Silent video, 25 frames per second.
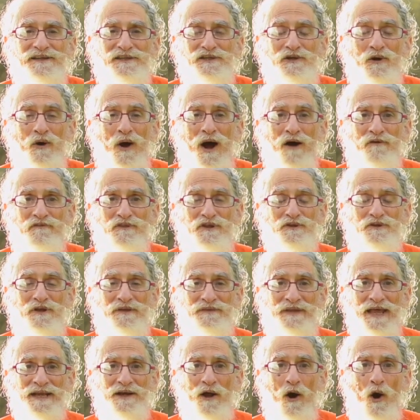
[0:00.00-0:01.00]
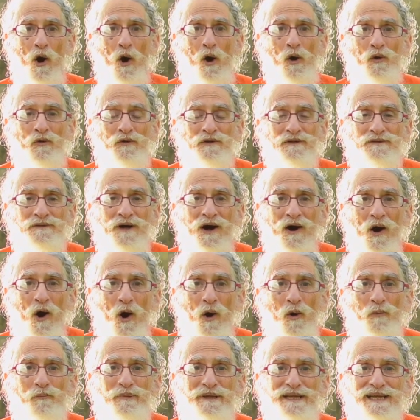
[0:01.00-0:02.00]
you know, of the that
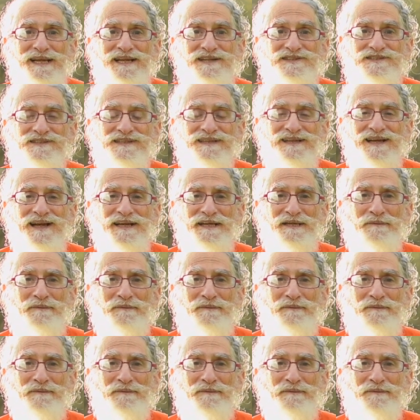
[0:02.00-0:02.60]
all beings